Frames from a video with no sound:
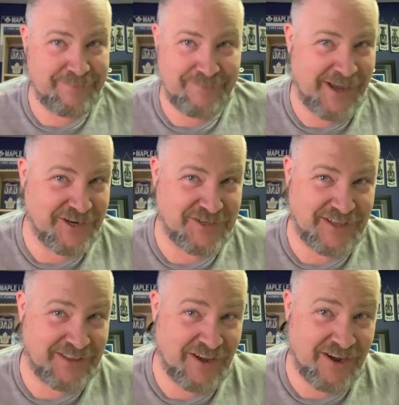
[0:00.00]
I just
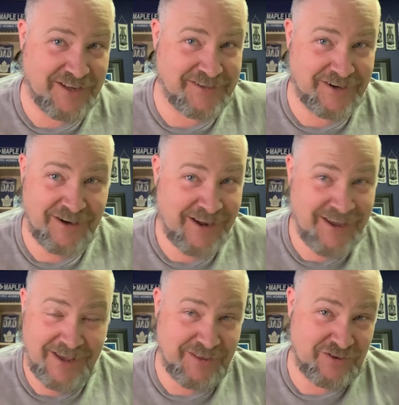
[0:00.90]
like the odds there.
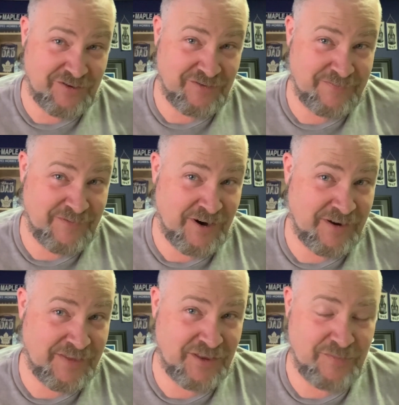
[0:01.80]
I
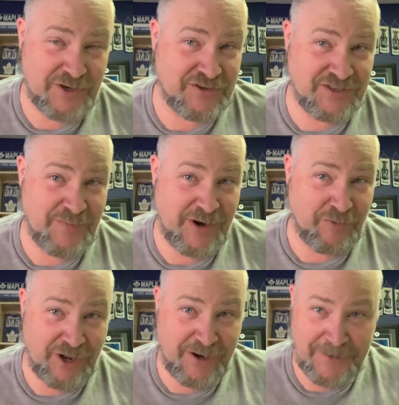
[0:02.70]
think Dimitri's the better
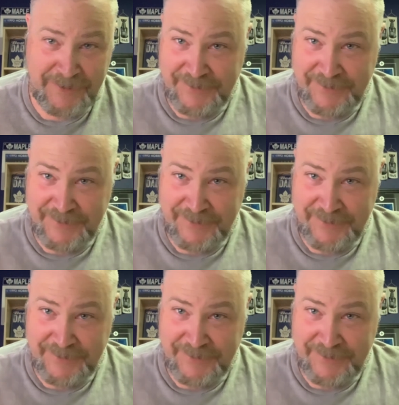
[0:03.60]
player,